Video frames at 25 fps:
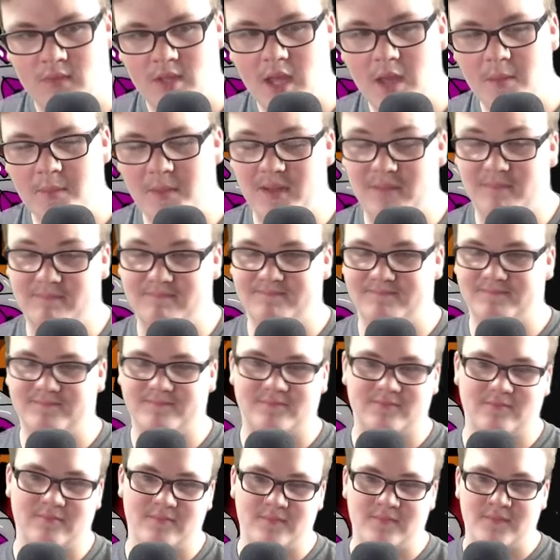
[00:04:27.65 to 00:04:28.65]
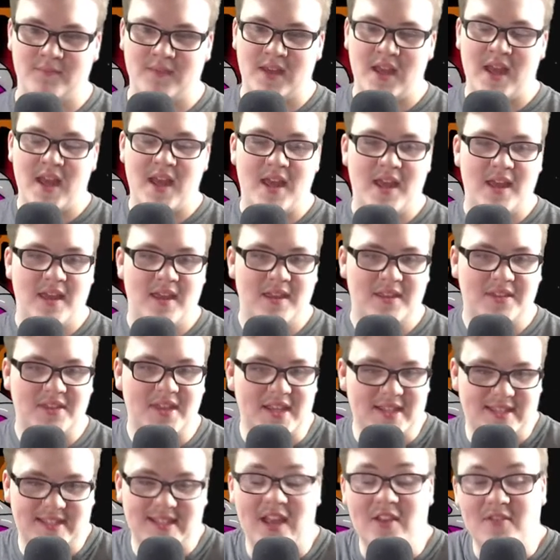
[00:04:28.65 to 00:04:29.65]
I mean,
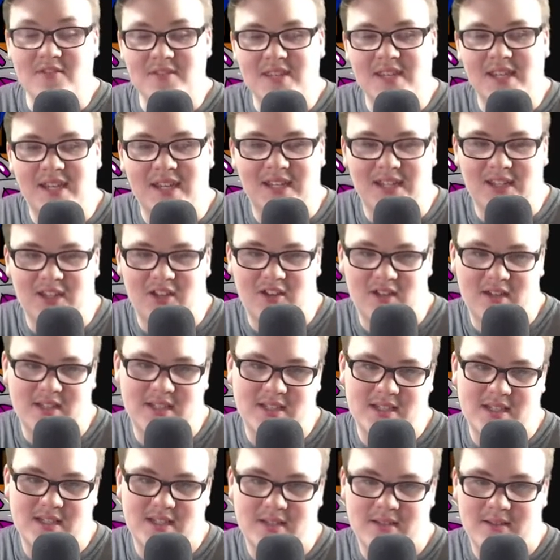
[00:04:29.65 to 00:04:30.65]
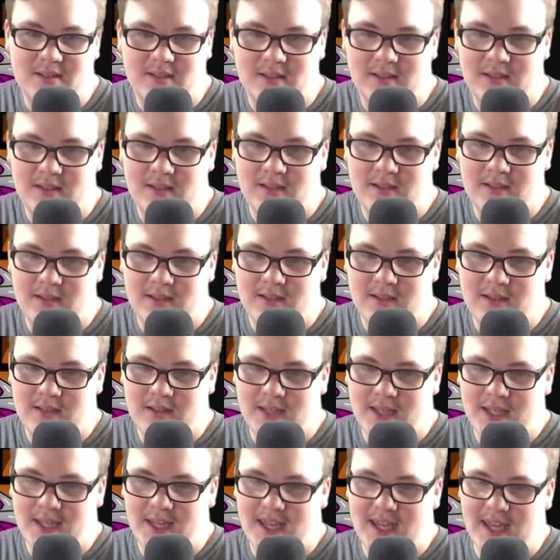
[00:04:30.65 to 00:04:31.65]
that sounds like a lot.
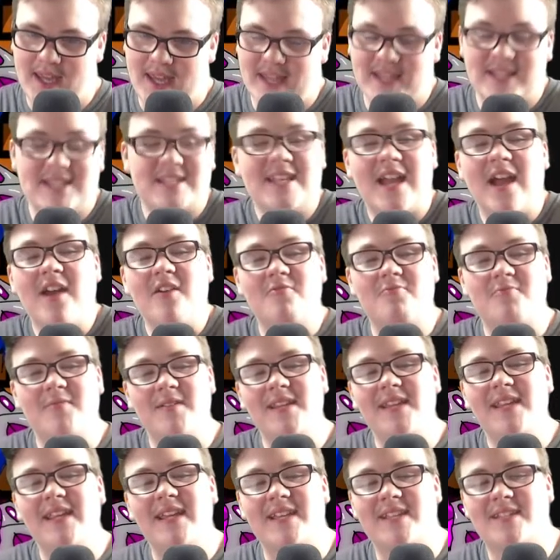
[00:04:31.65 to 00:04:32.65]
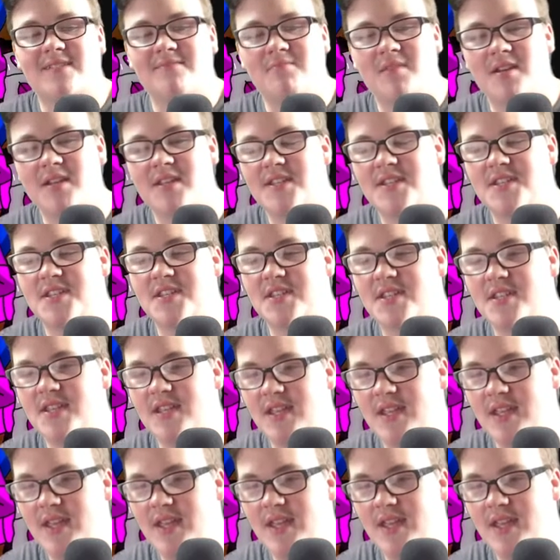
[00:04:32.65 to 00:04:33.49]
It's not really as much